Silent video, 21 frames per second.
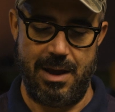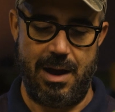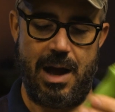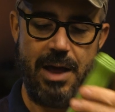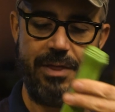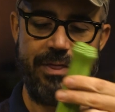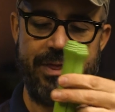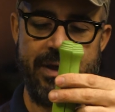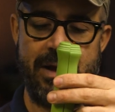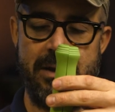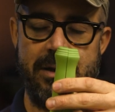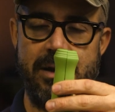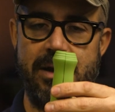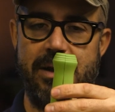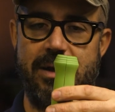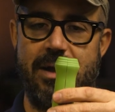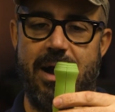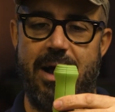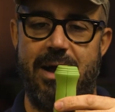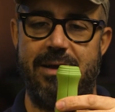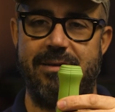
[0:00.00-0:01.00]
I think I'm going
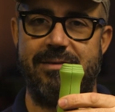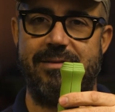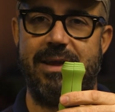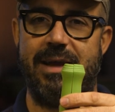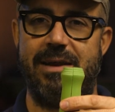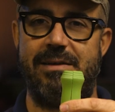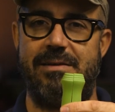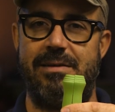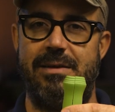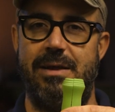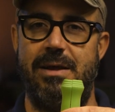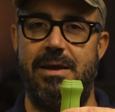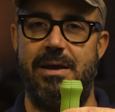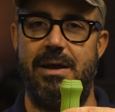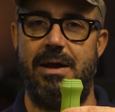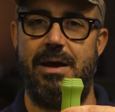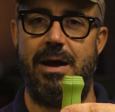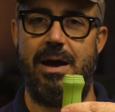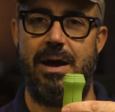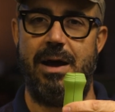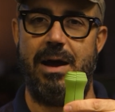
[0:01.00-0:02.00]
to cast it
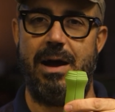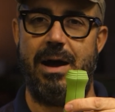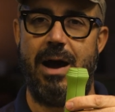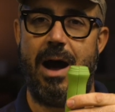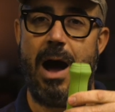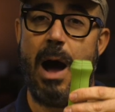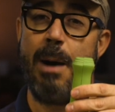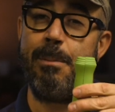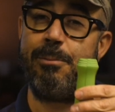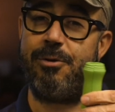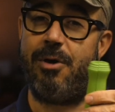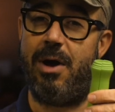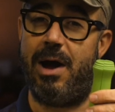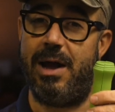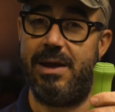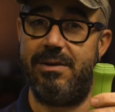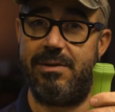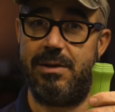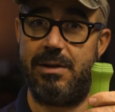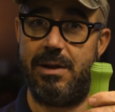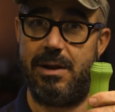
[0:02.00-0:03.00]
uh,
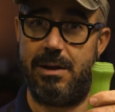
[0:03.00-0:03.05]
upright.